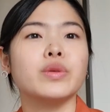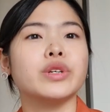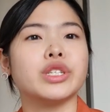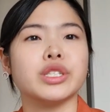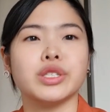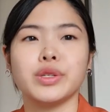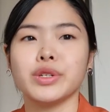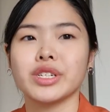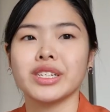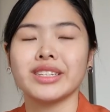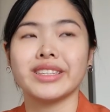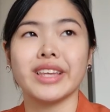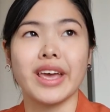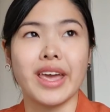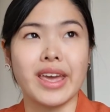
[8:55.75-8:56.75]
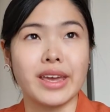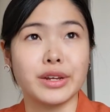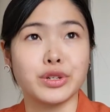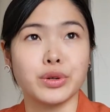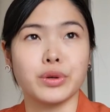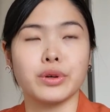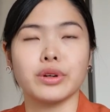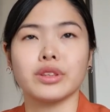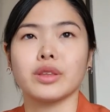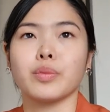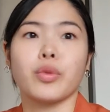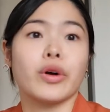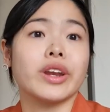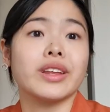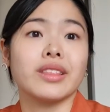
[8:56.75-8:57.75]
which is usually the age or
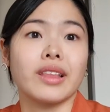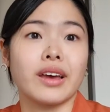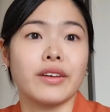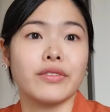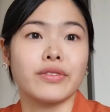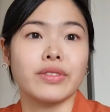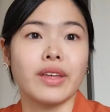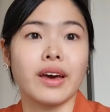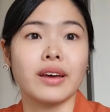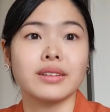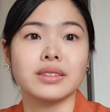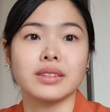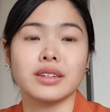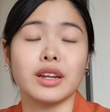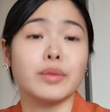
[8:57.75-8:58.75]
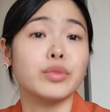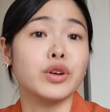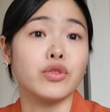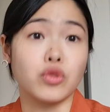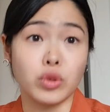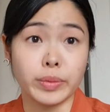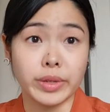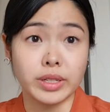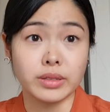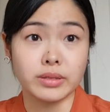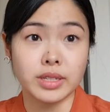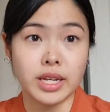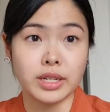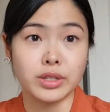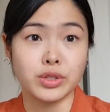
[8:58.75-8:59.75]
the point in life that a number of
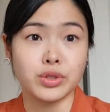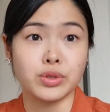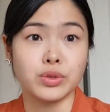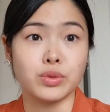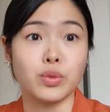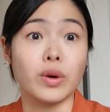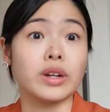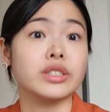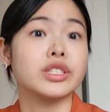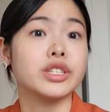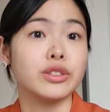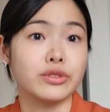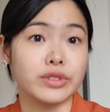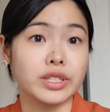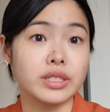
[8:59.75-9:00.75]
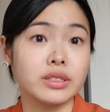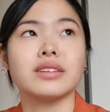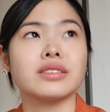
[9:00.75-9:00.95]
women tend to want children.